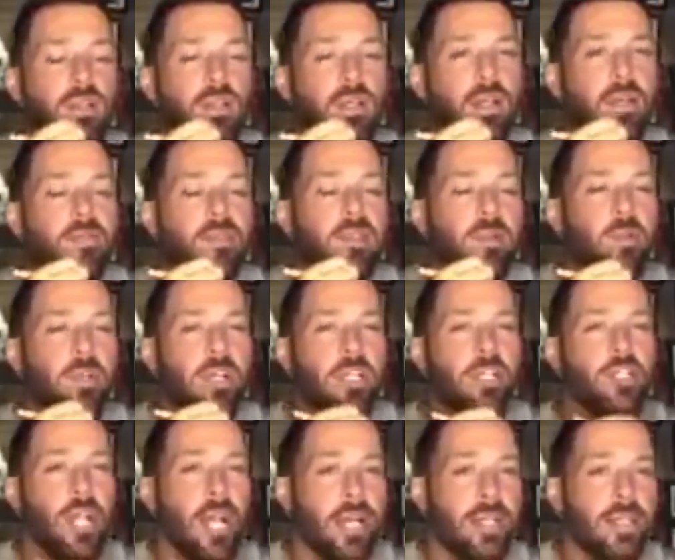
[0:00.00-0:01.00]
If someone could
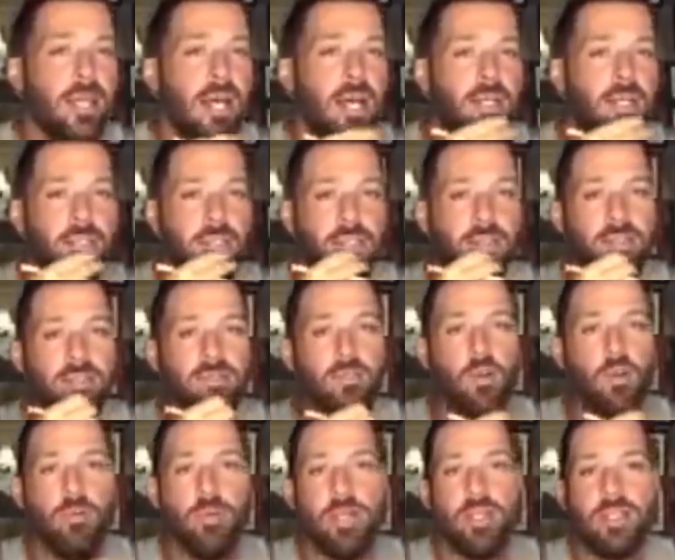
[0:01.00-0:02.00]
check that
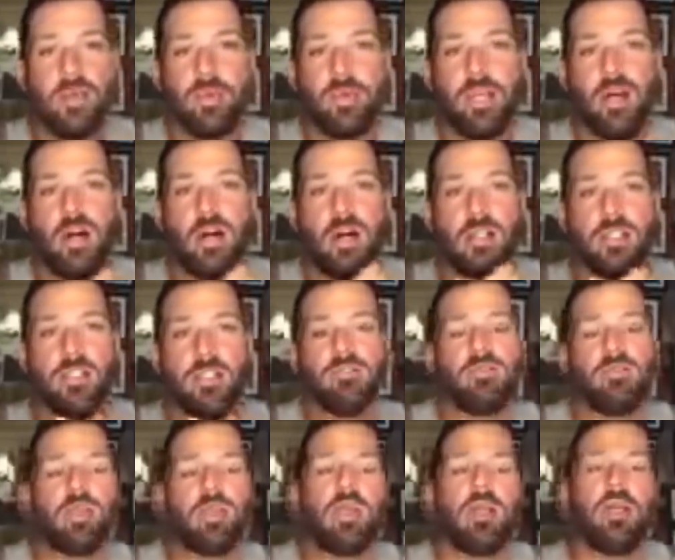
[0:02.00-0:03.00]
for me, that'd be awesome.
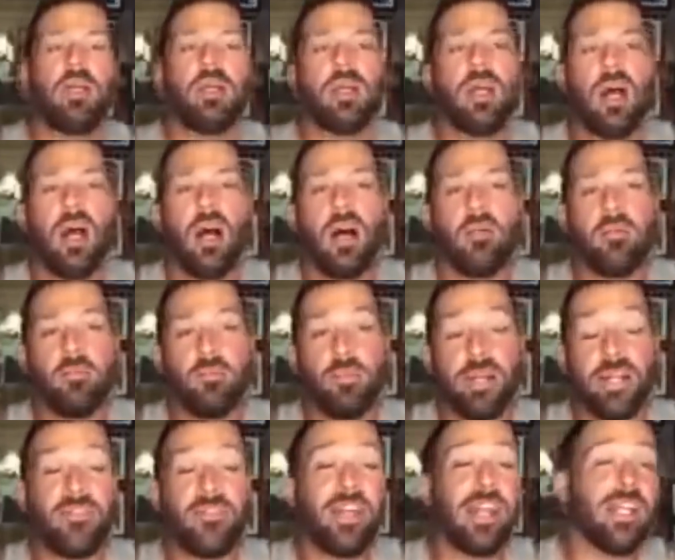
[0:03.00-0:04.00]
But
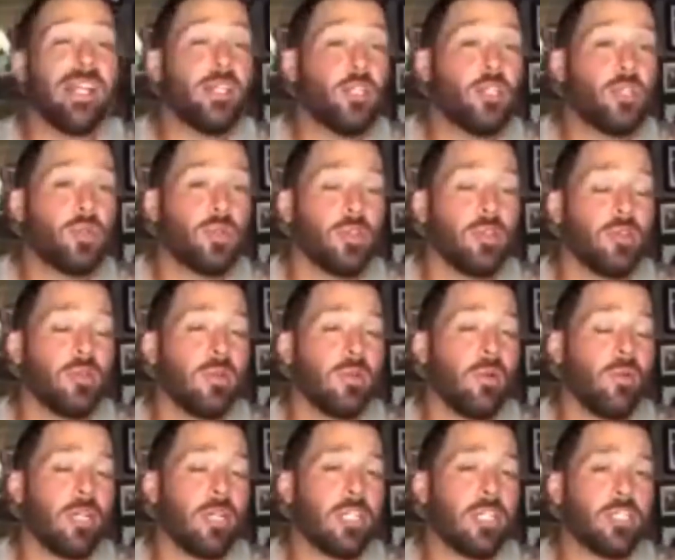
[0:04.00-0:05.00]
if that is true, what
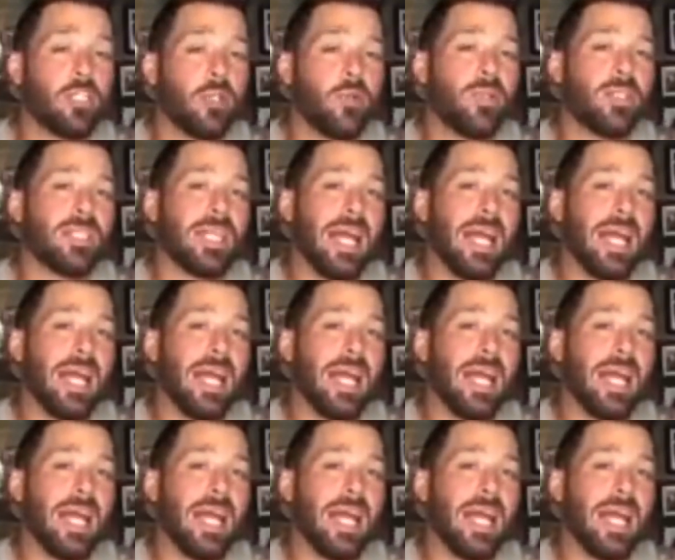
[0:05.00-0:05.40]
we're going to do is